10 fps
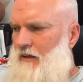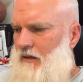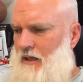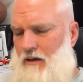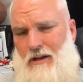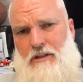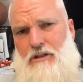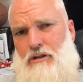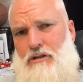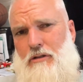Now, on
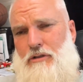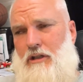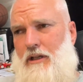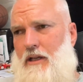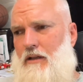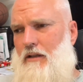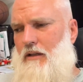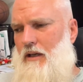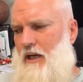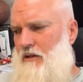this YouTube journey,
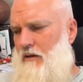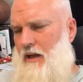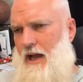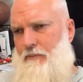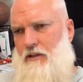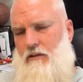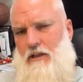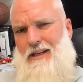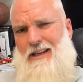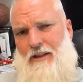I know
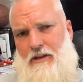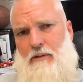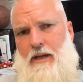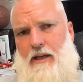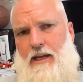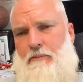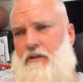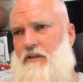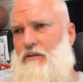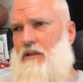absolutely nothing about
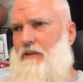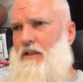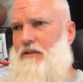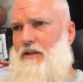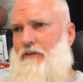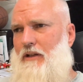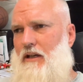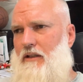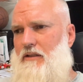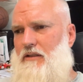cameras. All I've done so
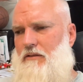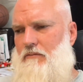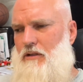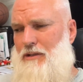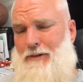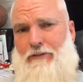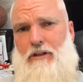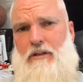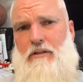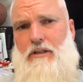far is use my
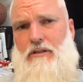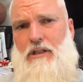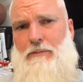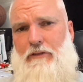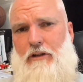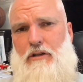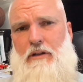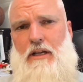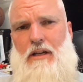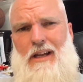phone, just turn my phone
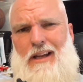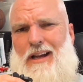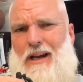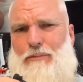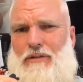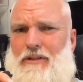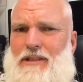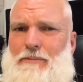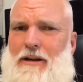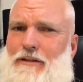around. I bought
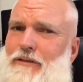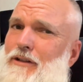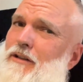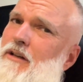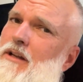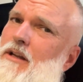this microphone